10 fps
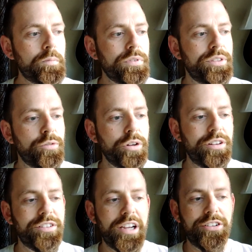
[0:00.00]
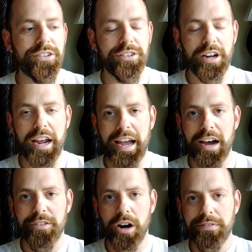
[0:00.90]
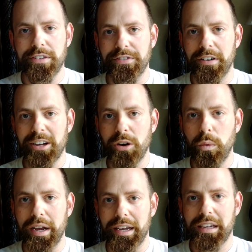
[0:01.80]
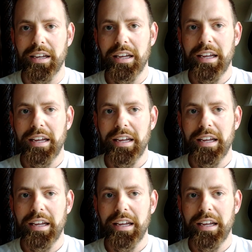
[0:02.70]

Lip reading: the realizations that I have are often very quick,